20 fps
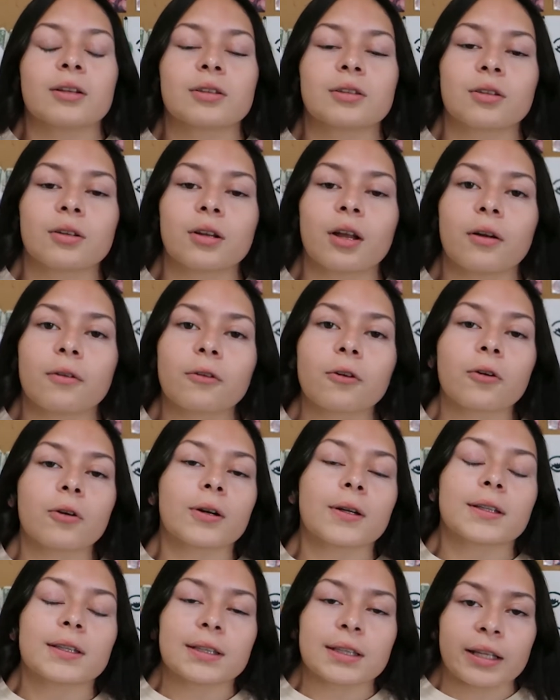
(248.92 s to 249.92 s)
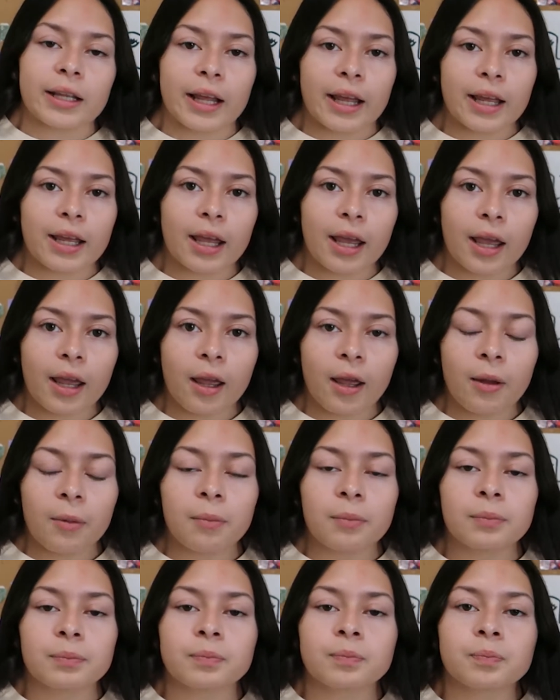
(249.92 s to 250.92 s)
so of course they
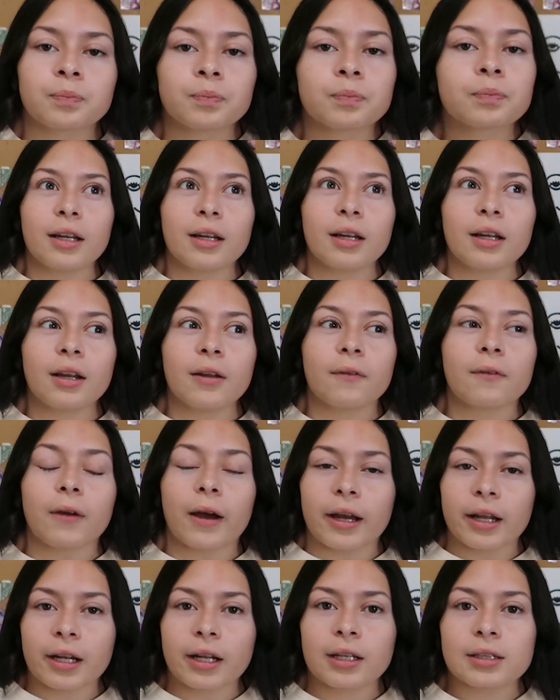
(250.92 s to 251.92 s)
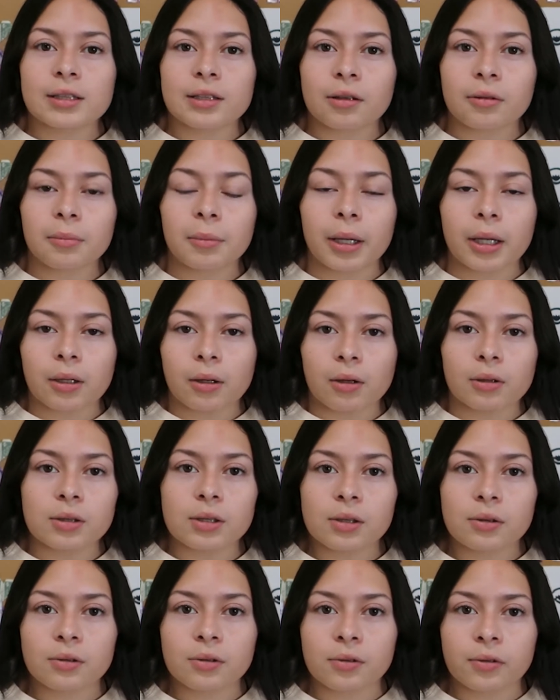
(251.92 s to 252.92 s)
came. They invited some of my
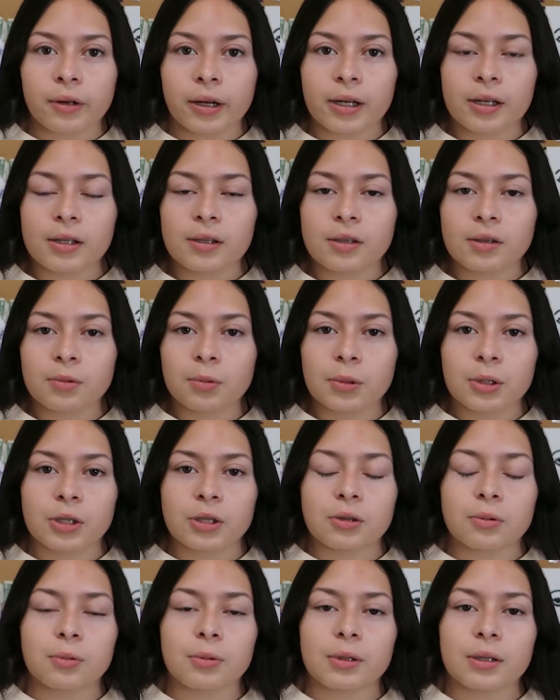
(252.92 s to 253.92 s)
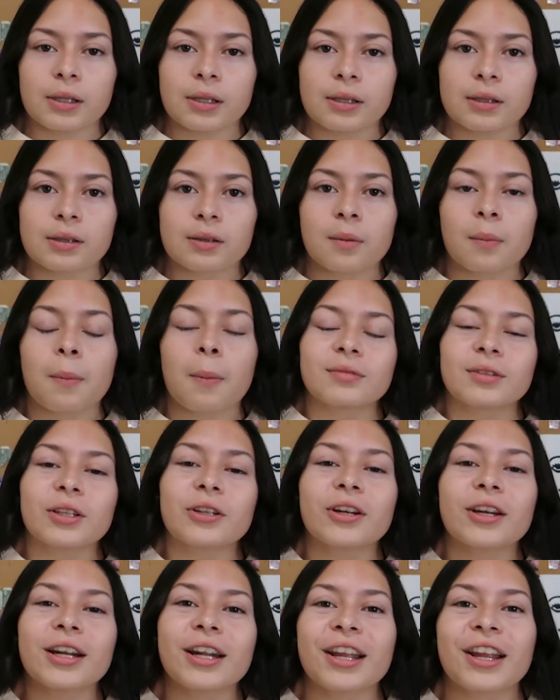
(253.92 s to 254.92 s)
closest friends, which was,
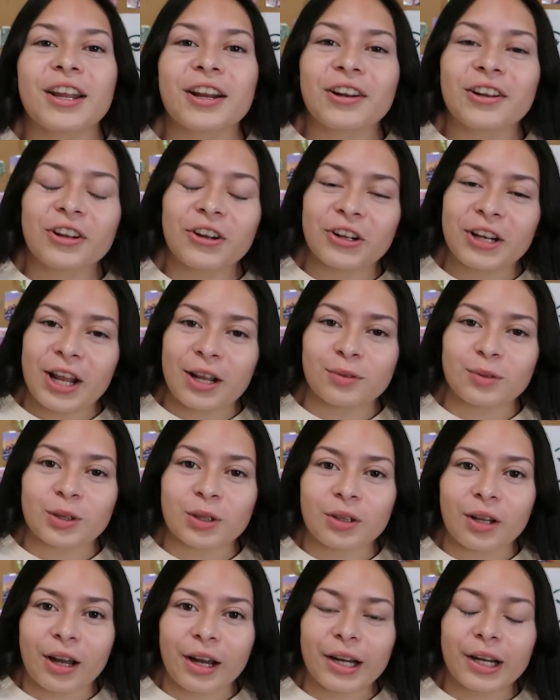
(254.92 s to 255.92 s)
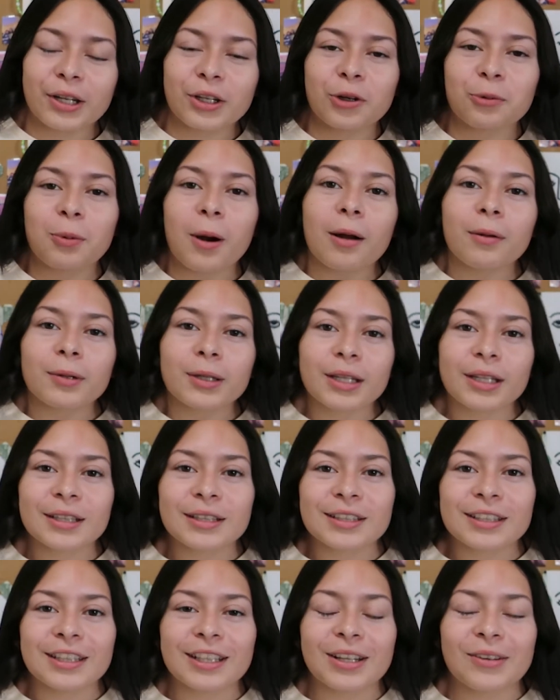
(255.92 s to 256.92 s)
you're gonna hear their names a lot, and you're probably
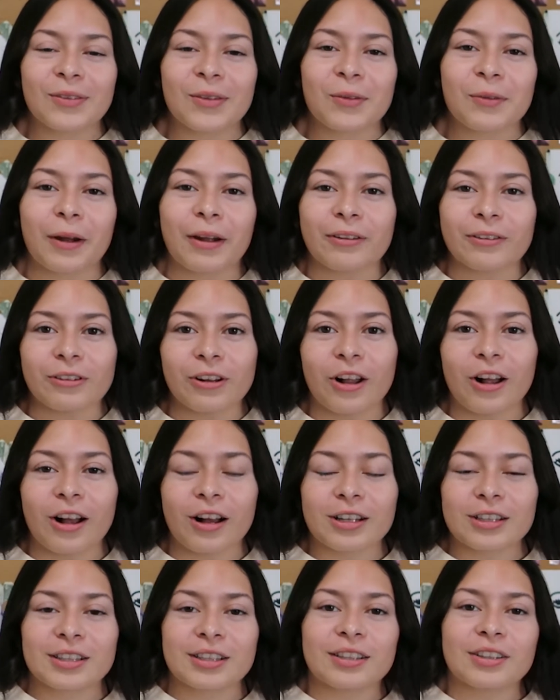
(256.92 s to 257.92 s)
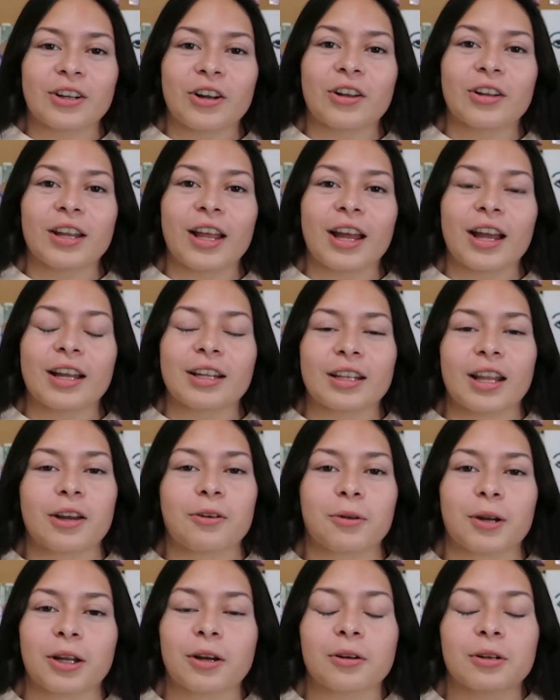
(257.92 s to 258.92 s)
gonna see them in my vlogs and all that,
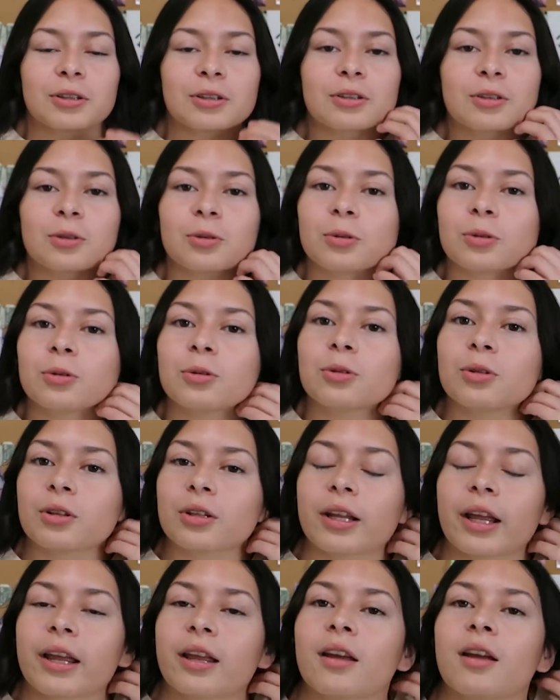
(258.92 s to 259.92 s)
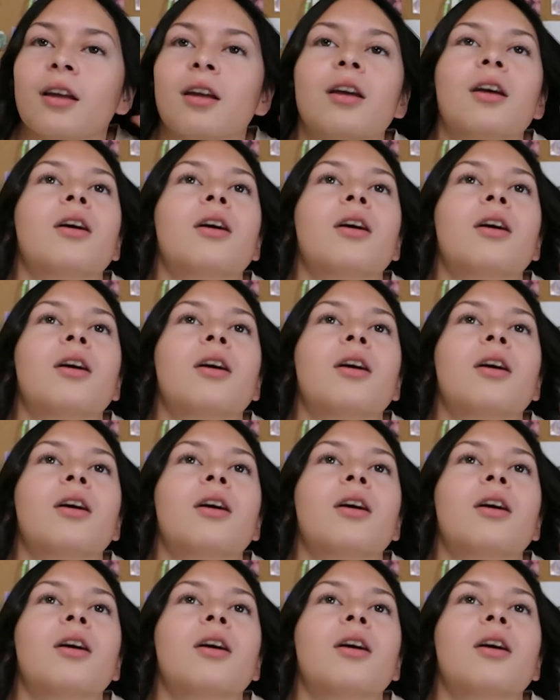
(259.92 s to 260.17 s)
like when I go to school or like